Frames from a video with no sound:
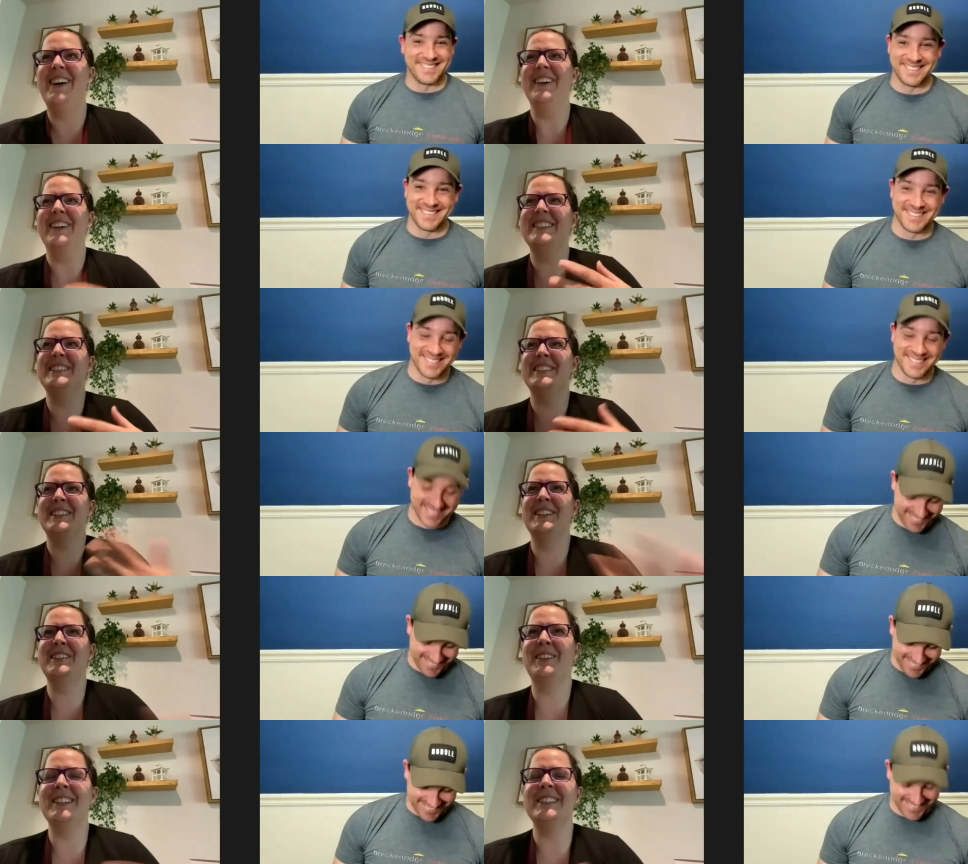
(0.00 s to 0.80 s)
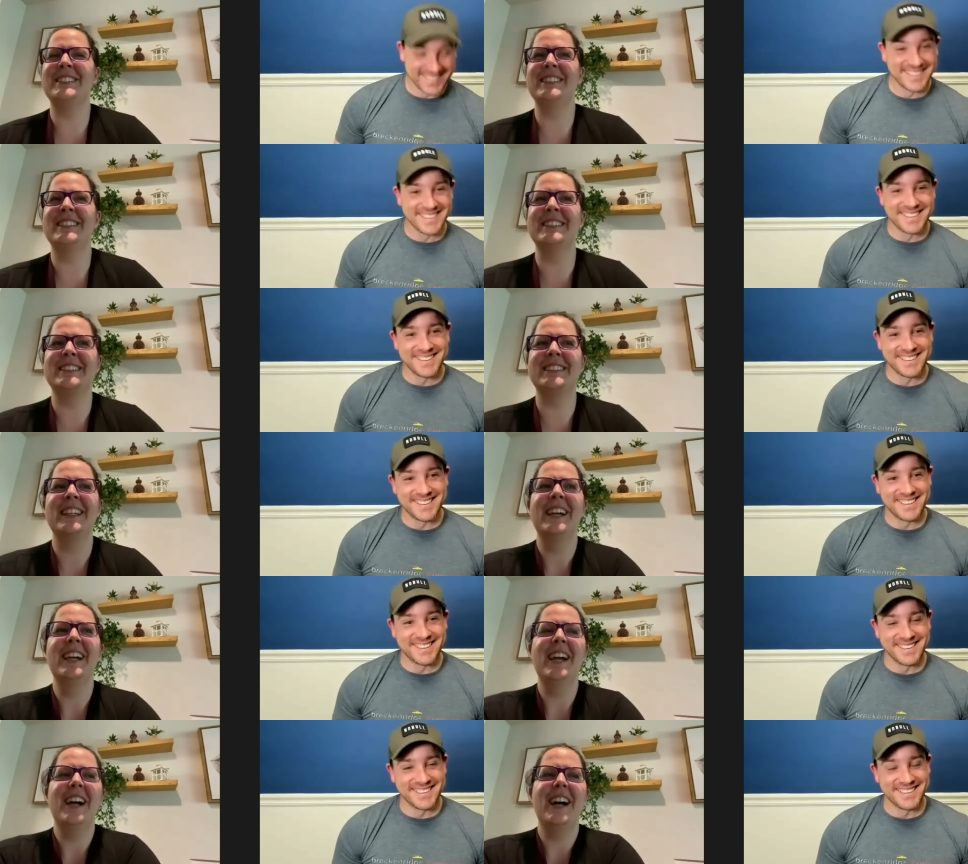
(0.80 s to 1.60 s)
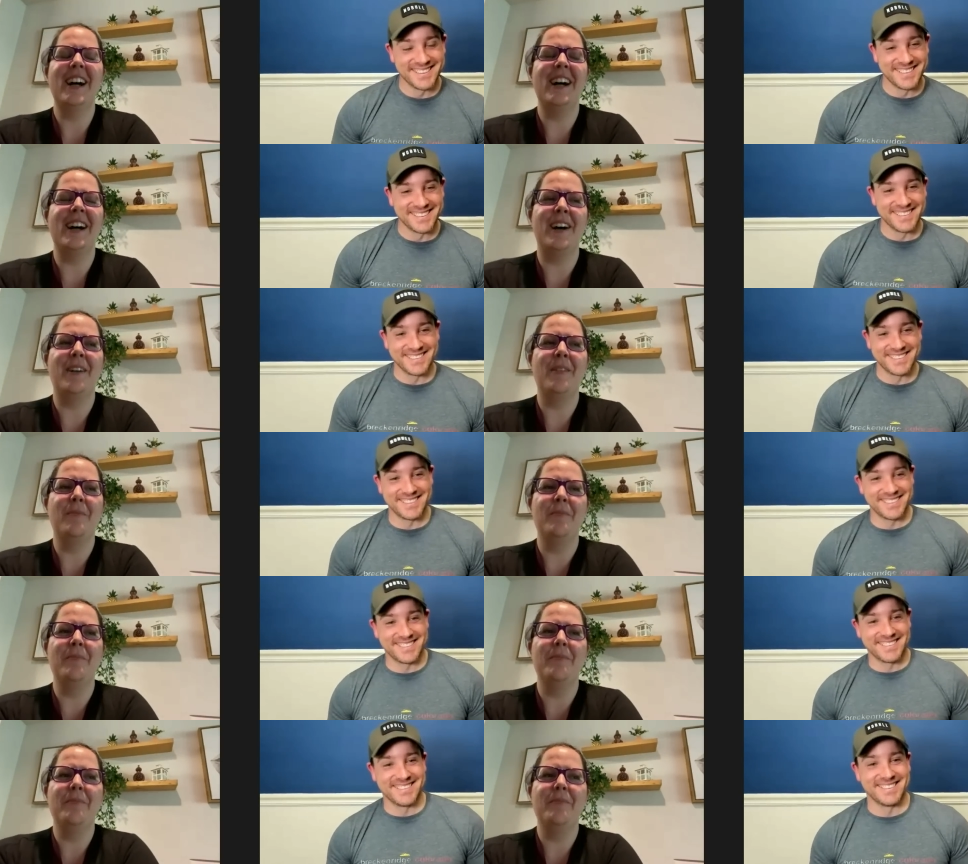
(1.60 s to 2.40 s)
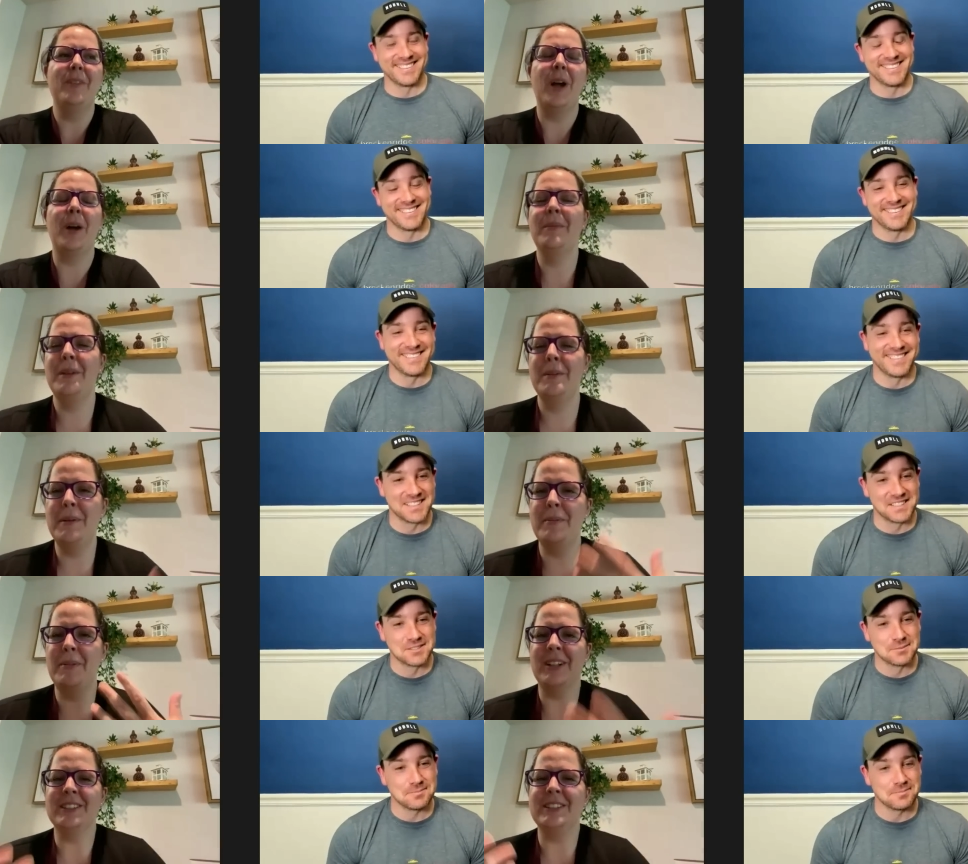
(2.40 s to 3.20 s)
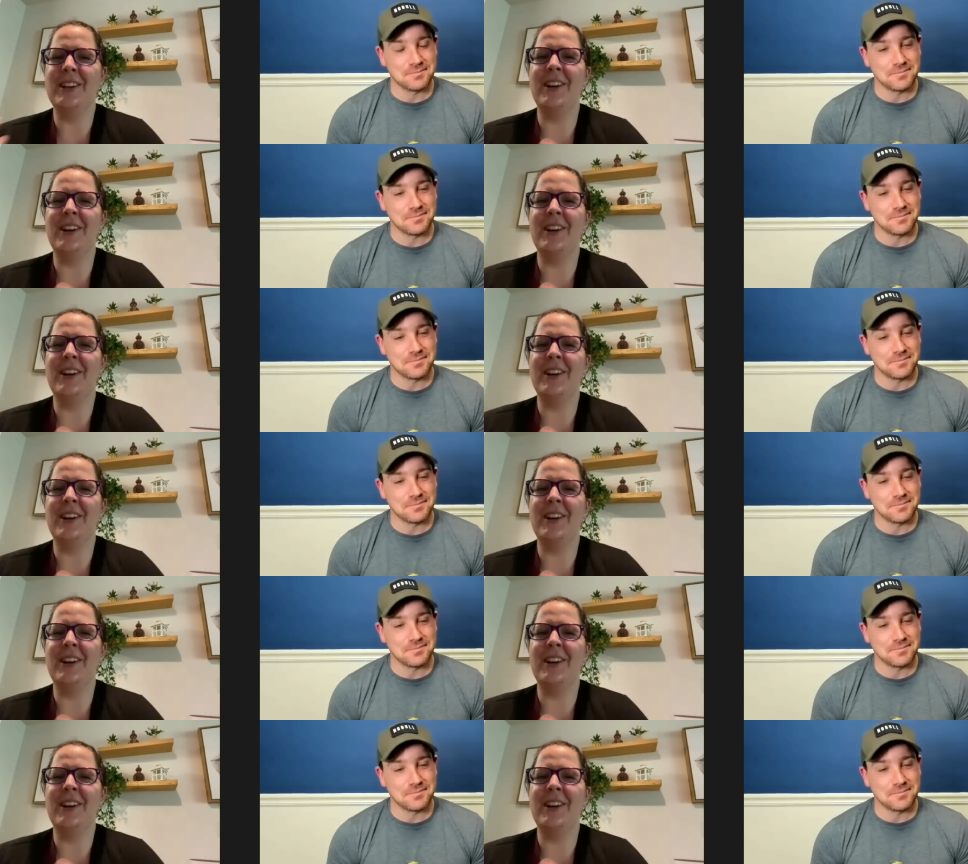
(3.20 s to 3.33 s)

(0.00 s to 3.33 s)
Speaker 1: no, it's a good question because um, not many people are